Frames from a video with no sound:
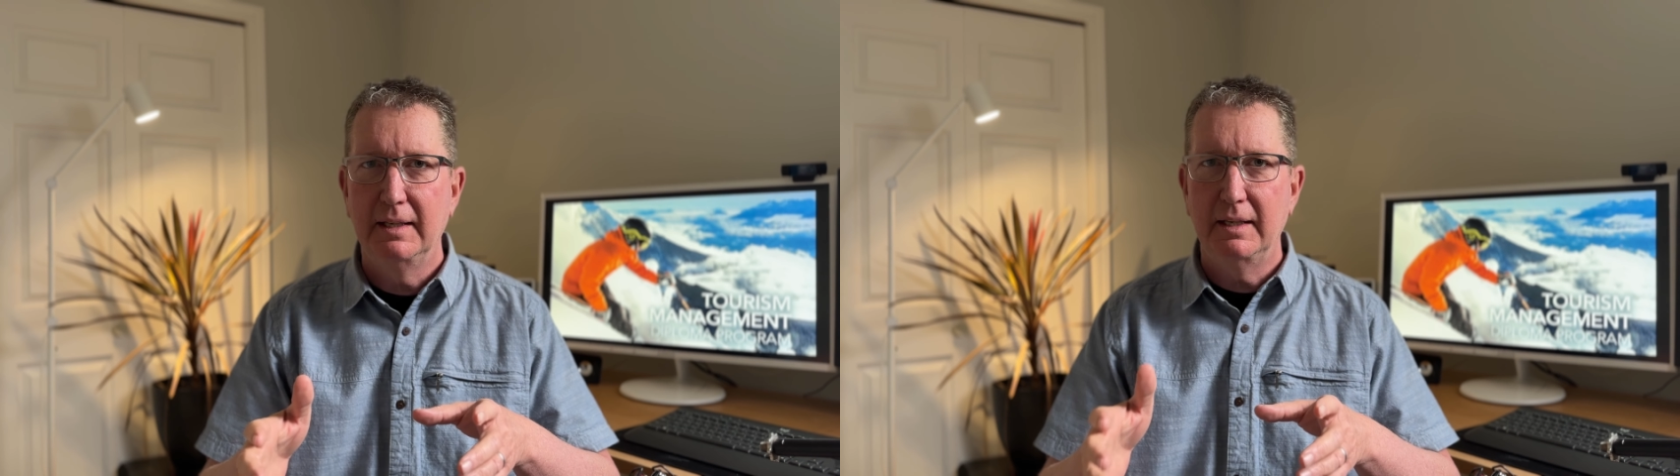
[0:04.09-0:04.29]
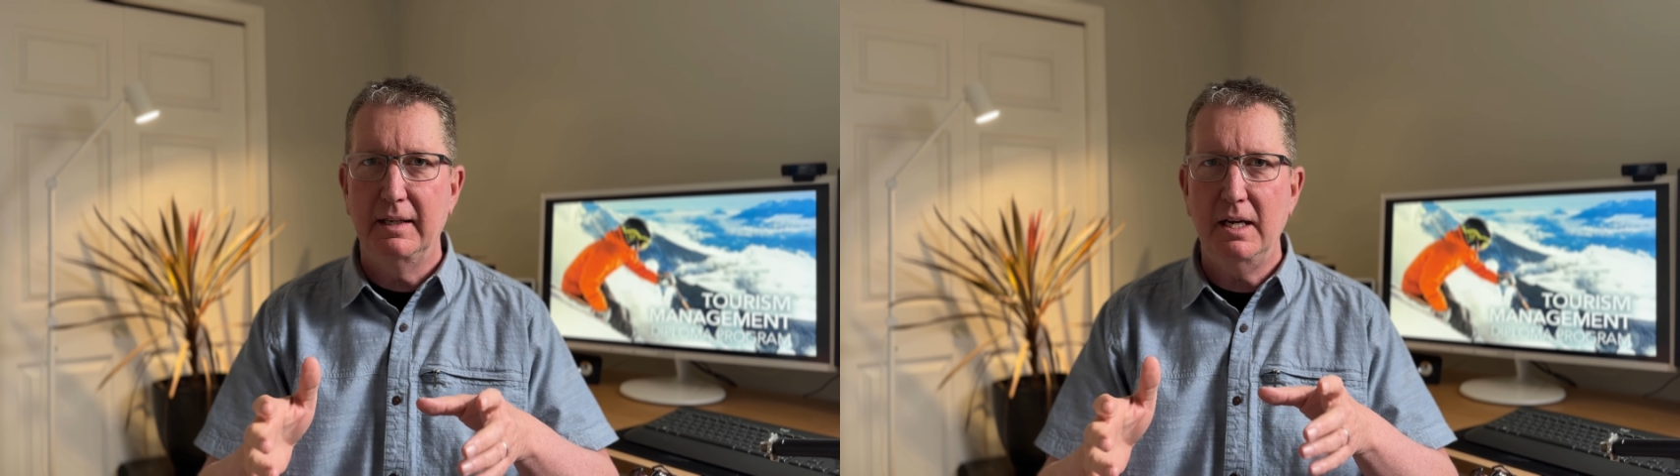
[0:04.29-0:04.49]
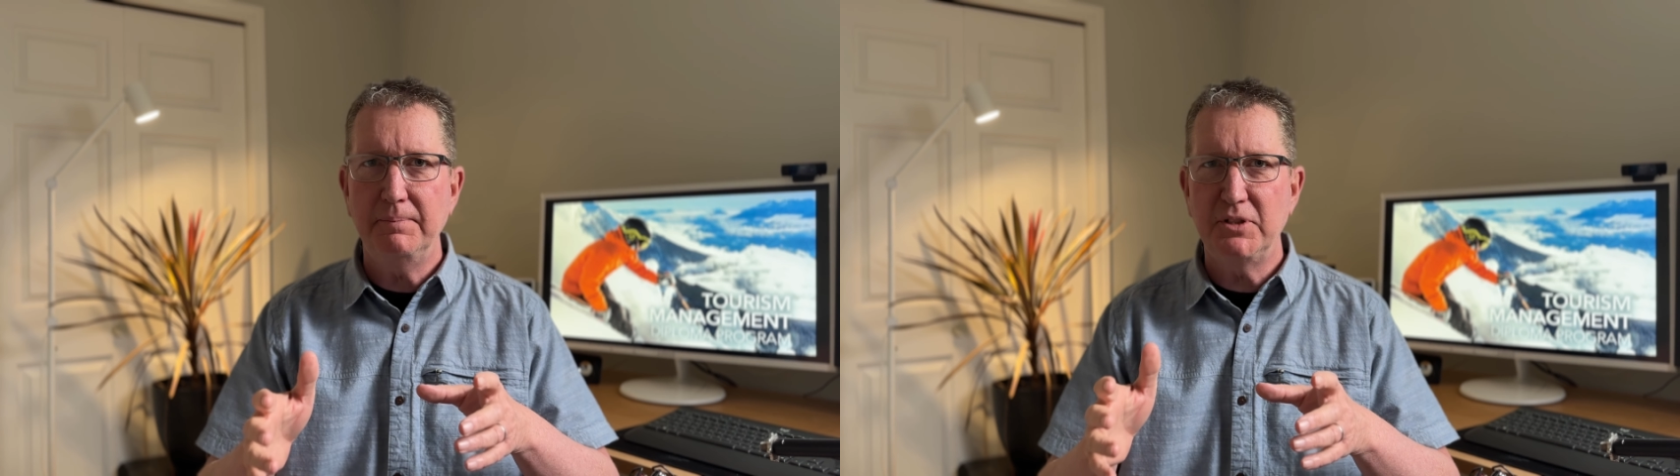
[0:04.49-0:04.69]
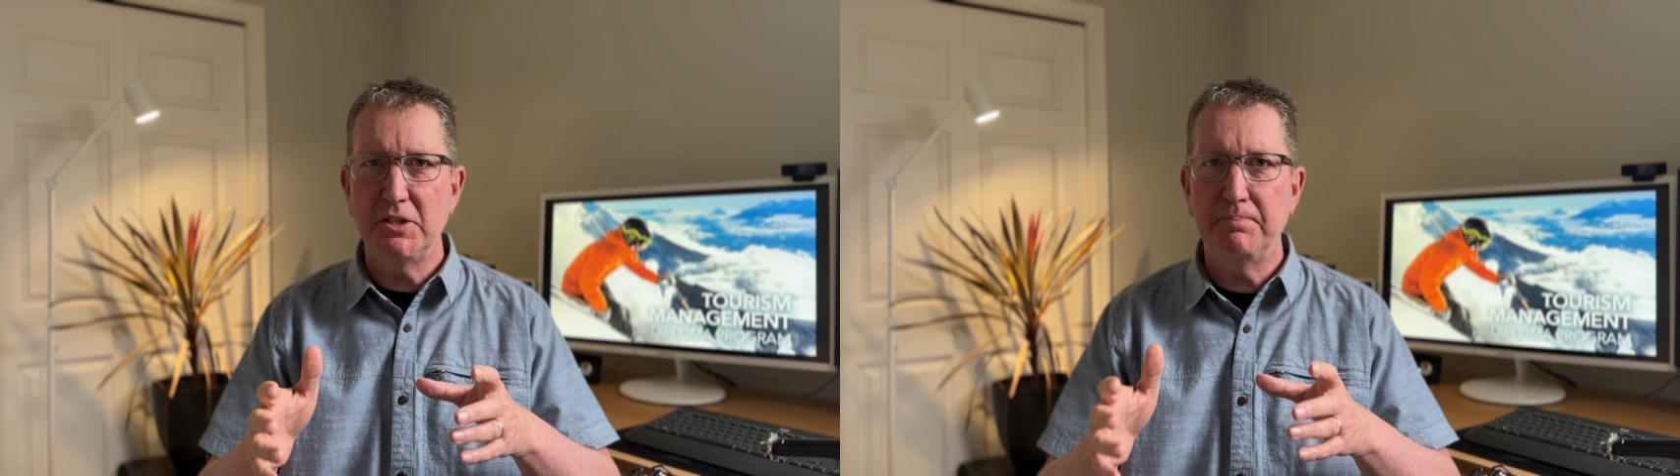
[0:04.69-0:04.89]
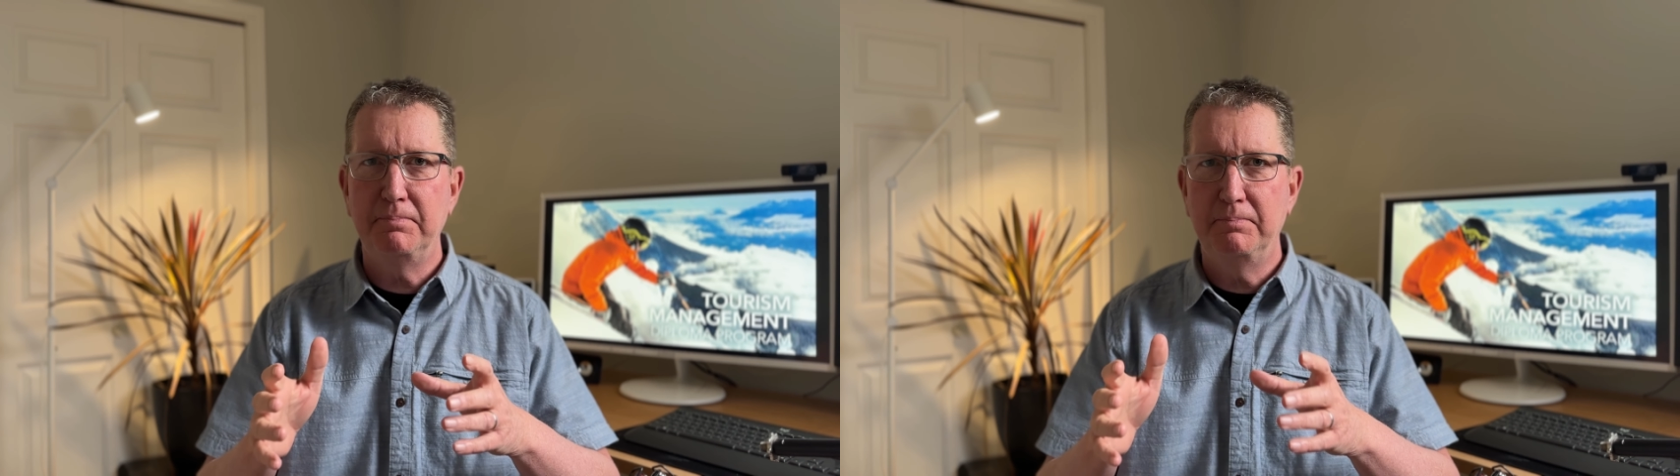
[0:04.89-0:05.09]
It helps
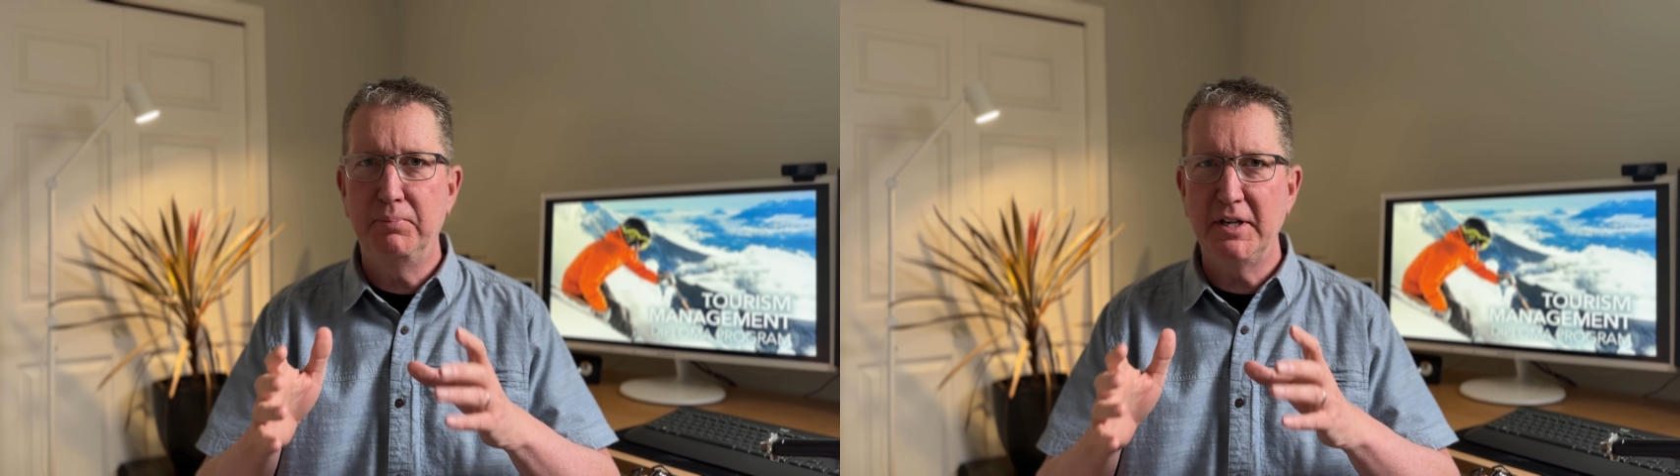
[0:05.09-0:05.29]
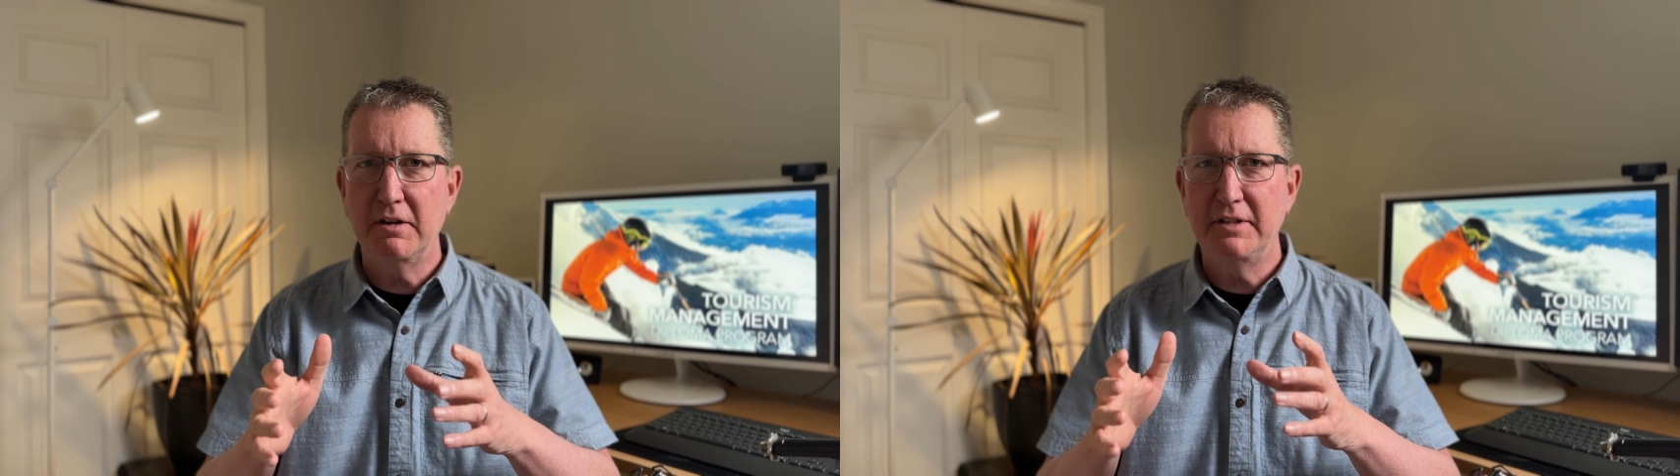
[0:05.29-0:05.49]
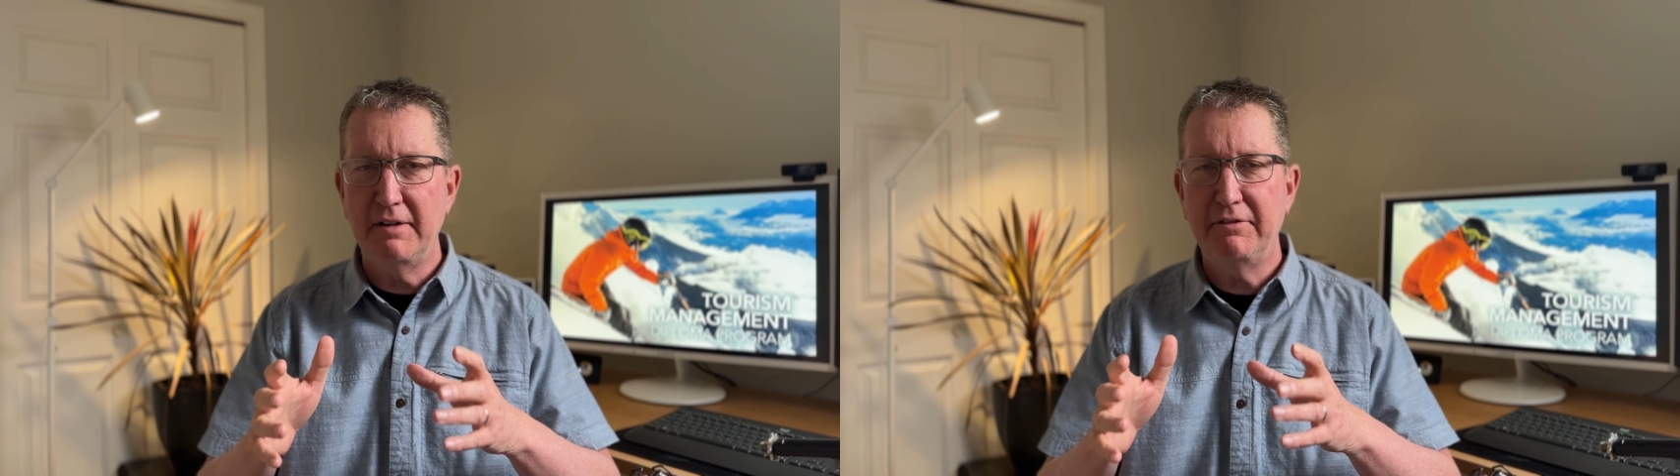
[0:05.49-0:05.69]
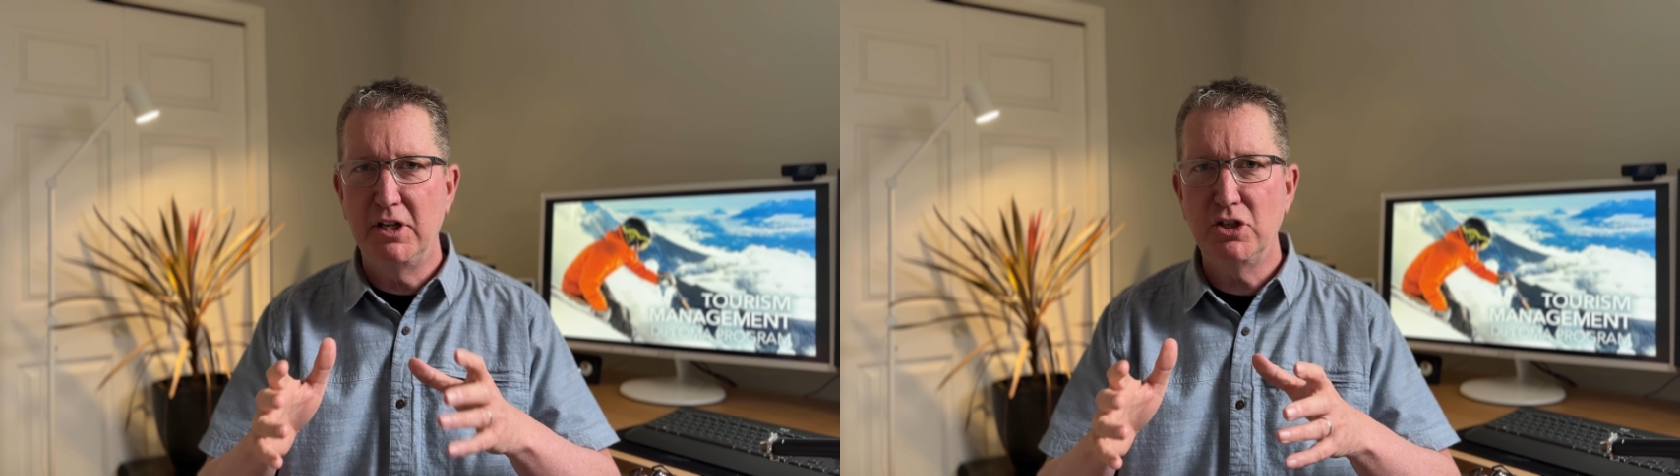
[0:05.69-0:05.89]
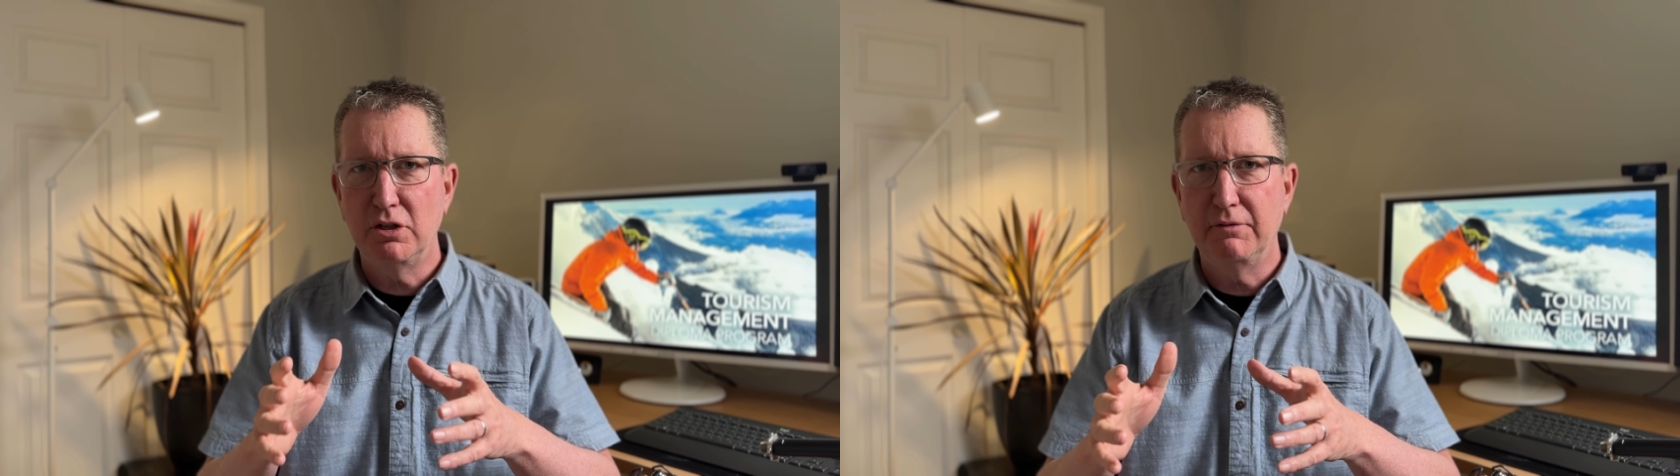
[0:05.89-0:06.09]
us bring our definition